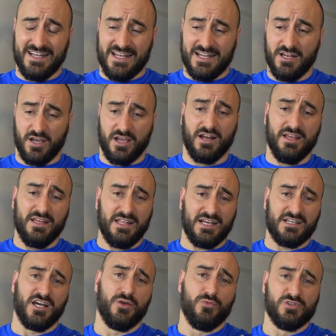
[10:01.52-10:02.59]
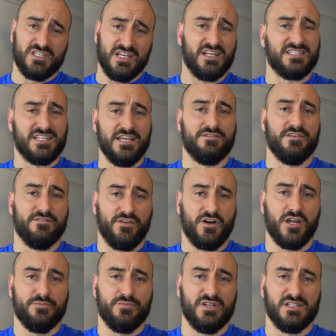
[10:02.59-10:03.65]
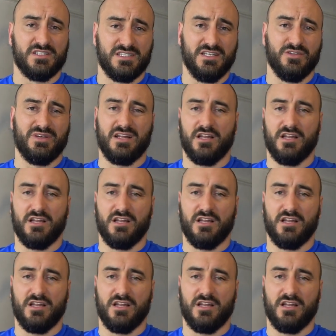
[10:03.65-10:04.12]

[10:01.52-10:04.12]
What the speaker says: luckily that guy was in a safe environment. He had